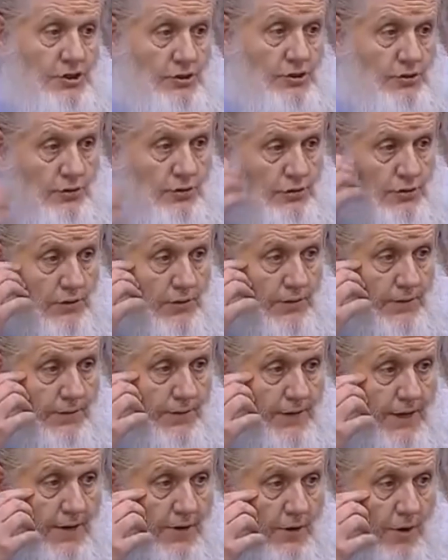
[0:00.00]
you,
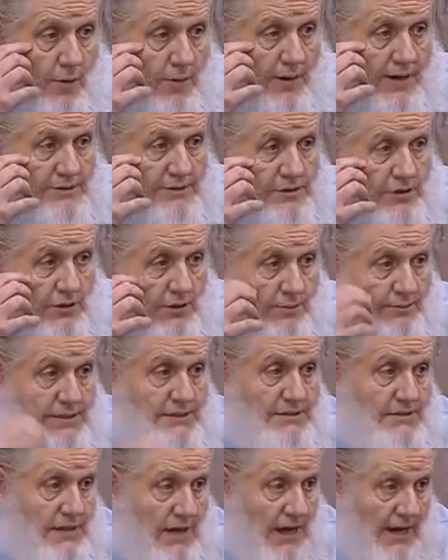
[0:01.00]
then nobody's going to
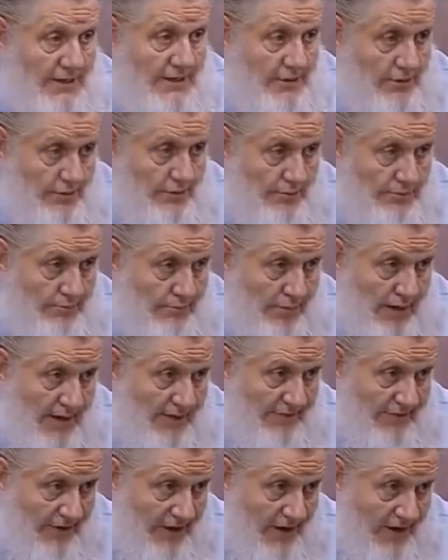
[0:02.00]
misguide you. But
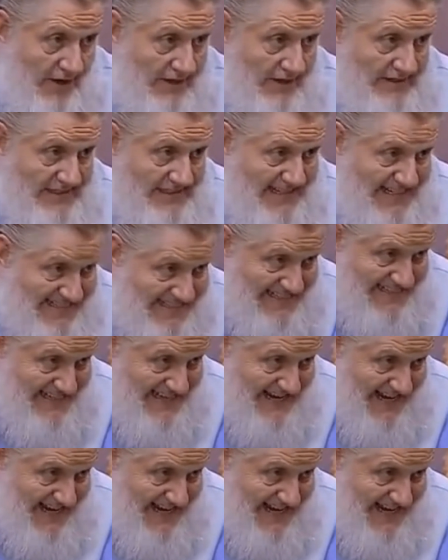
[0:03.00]
if Allah doesn't